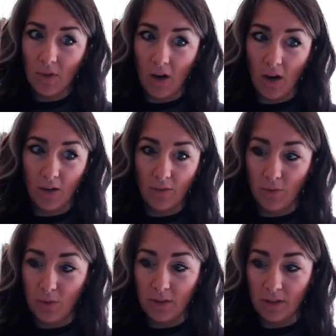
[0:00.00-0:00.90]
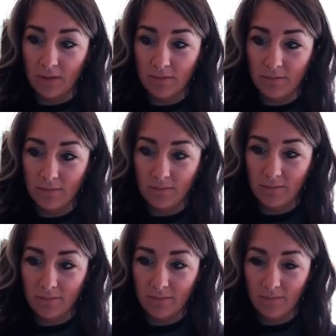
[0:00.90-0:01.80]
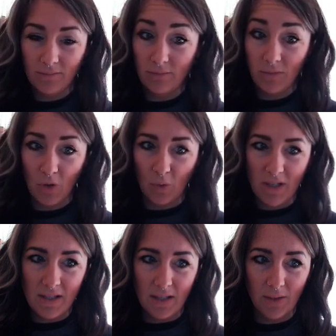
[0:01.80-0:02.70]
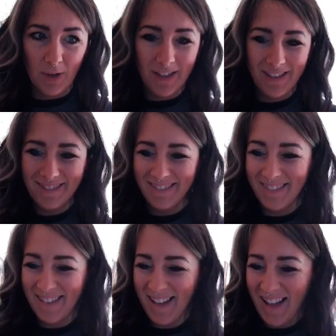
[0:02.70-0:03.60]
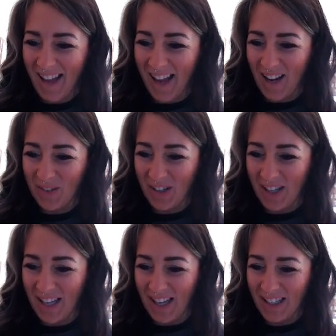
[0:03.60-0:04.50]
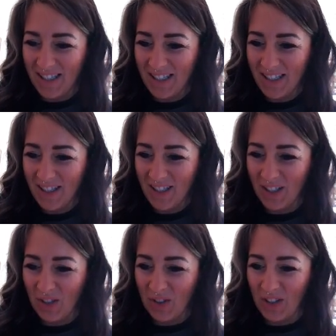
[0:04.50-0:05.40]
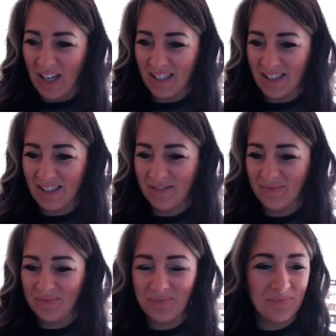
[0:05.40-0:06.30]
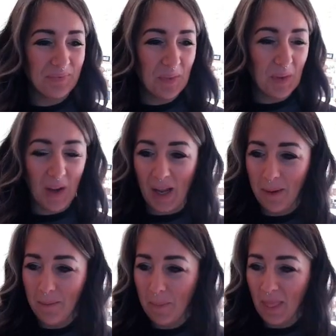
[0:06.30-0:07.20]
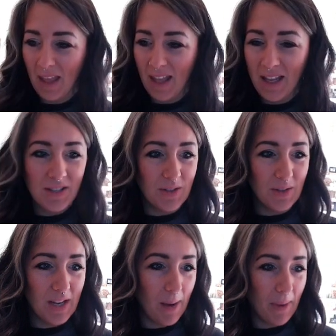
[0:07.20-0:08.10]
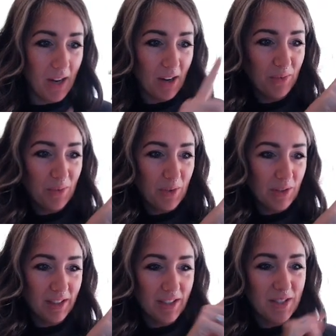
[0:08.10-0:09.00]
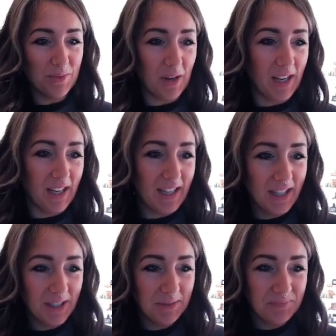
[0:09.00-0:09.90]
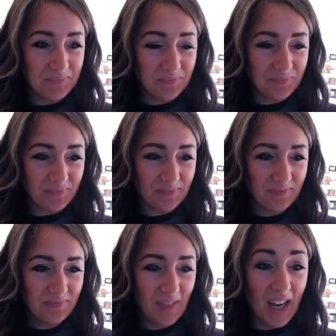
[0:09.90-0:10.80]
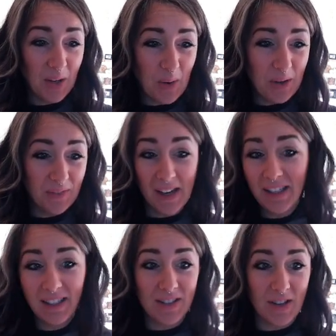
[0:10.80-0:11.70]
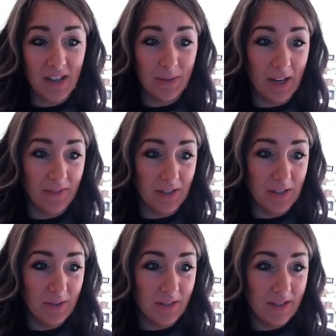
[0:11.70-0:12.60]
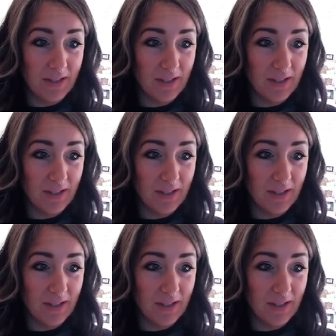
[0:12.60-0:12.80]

Art Folder. Crazy, right? And we're going to hit Create. Okay, so now my art folder is right here. I know how to find it because all I would have to do is